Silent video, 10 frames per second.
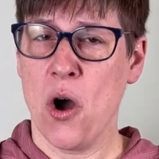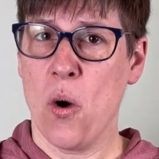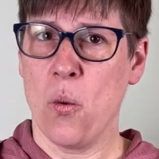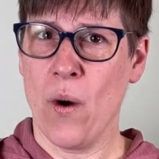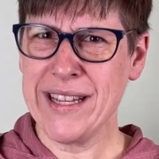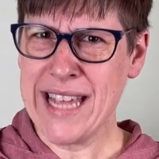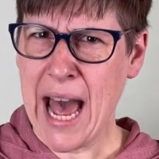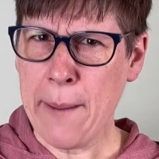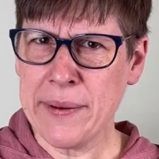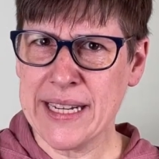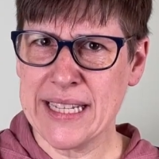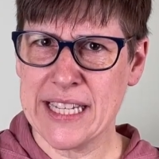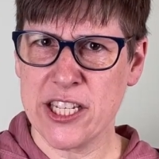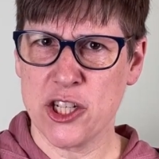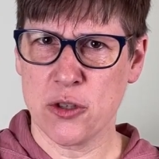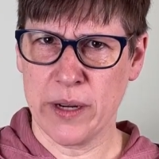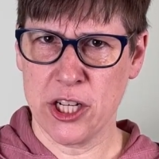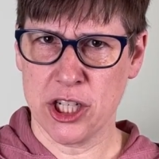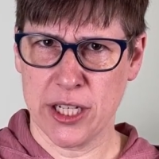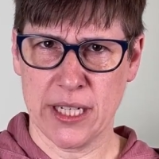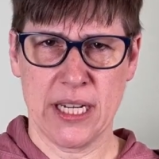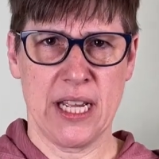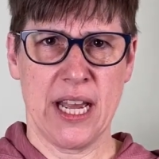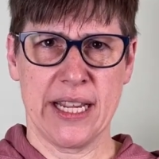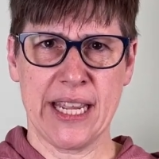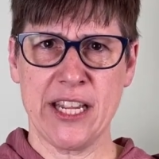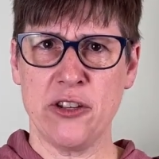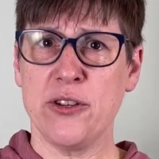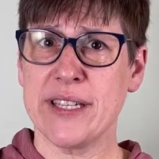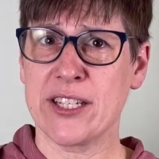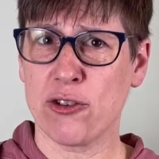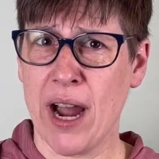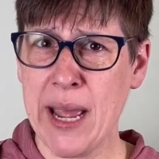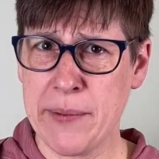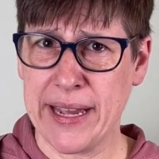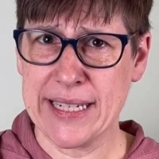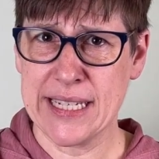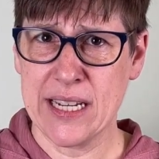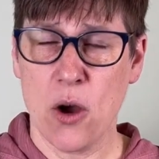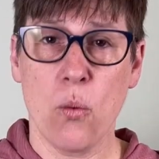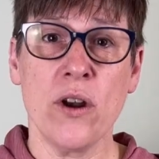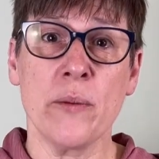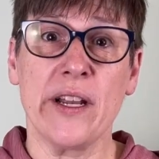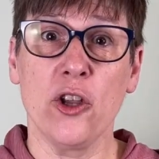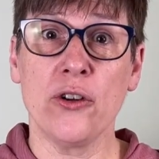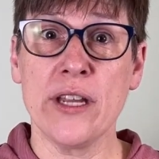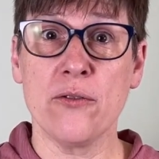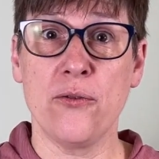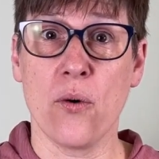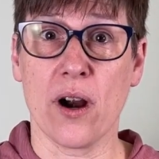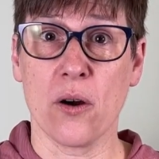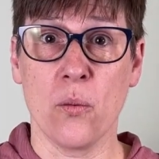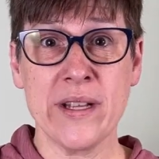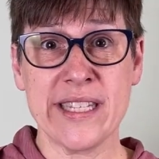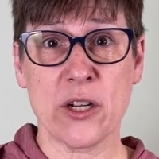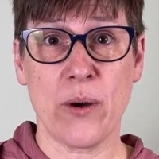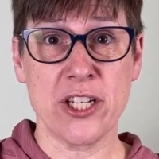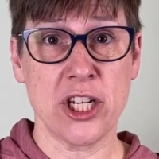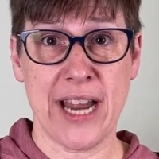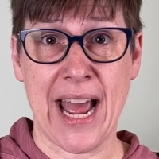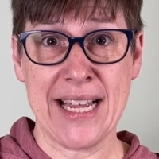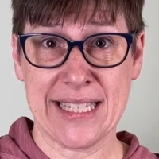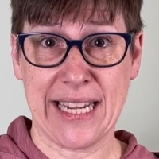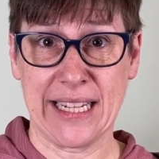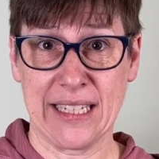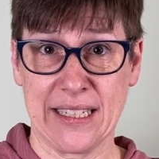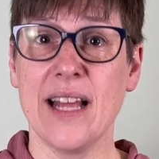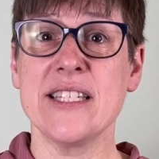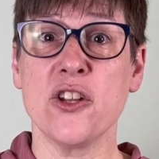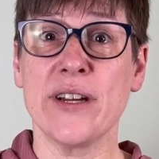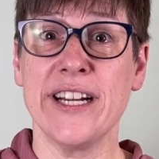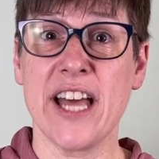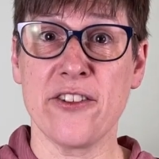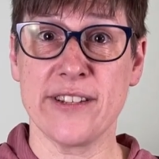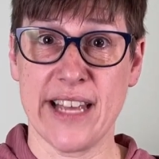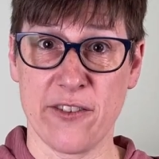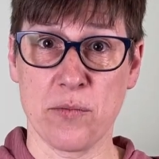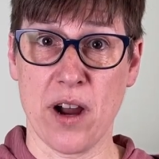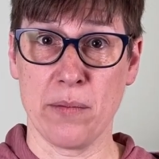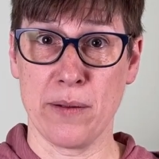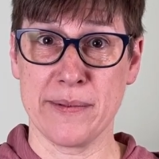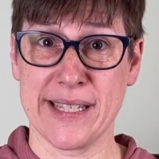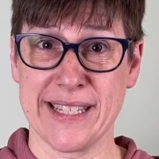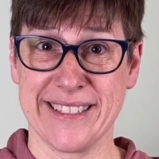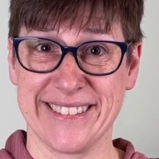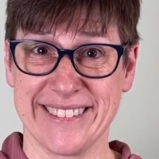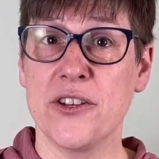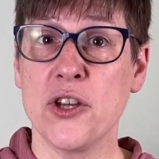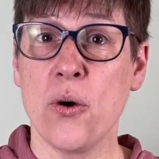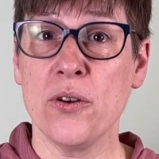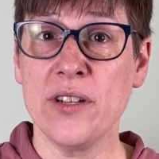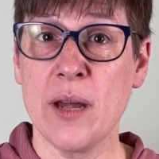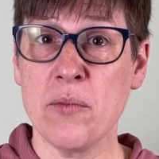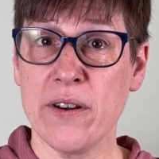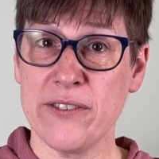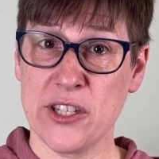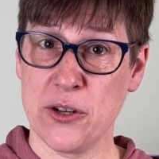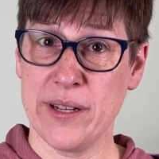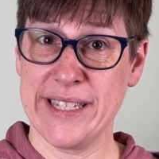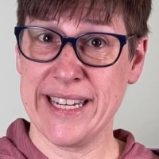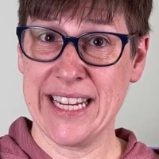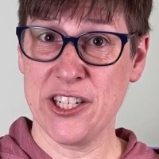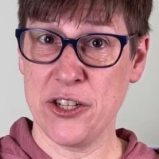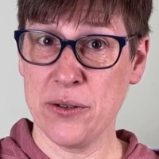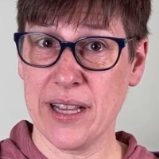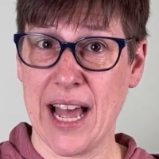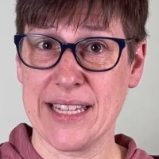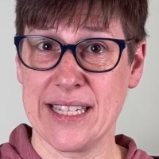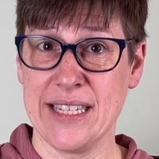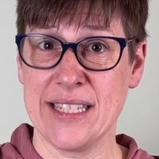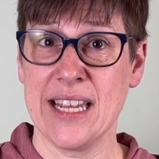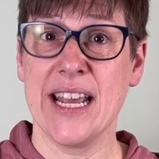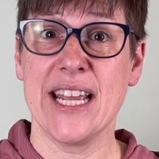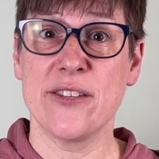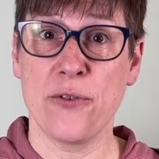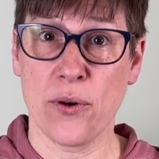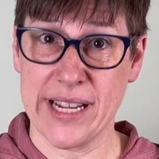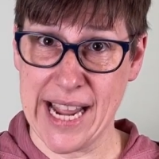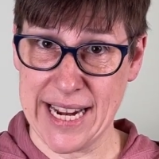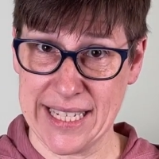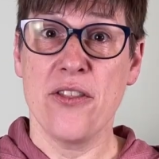What's happening in the situation? Can you describe it? What are we looking for? What's the question asking? Let's look at another set of problems. The total number of students in 2 classes is 48.